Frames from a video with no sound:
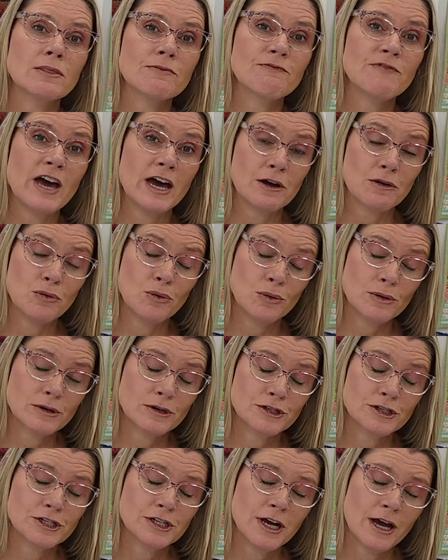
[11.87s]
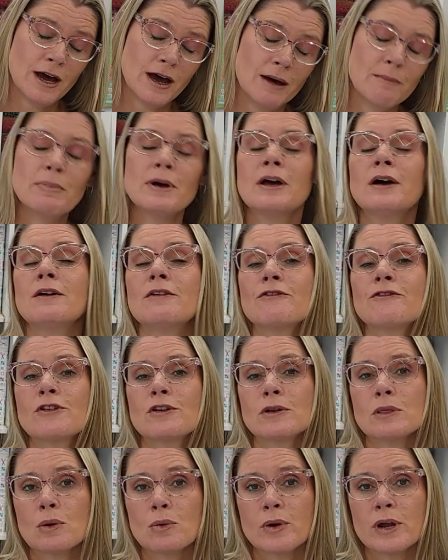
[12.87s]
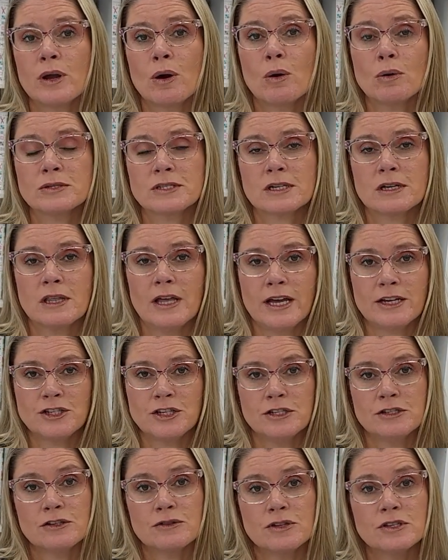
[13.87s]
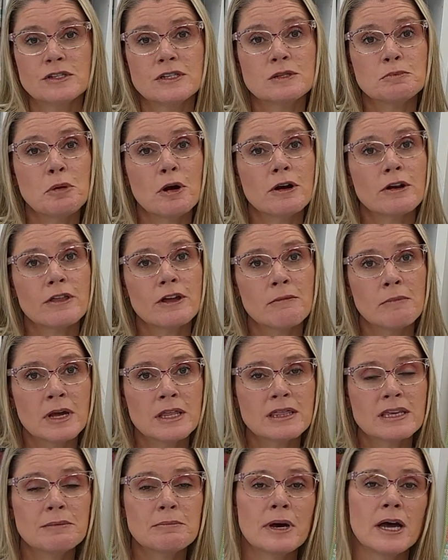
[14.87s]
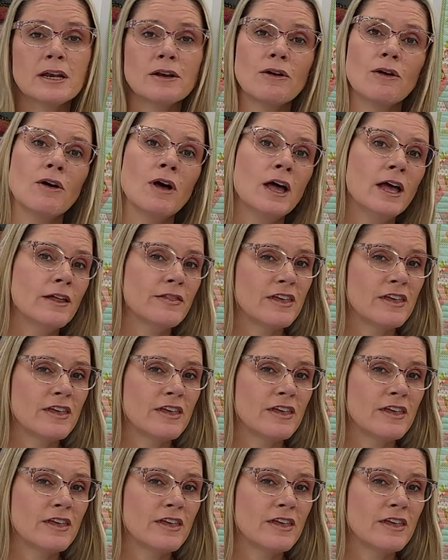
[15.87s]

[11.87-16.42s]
Fat Quarter Shop for Lori Holt's collection. So this is part of their monthly bundle.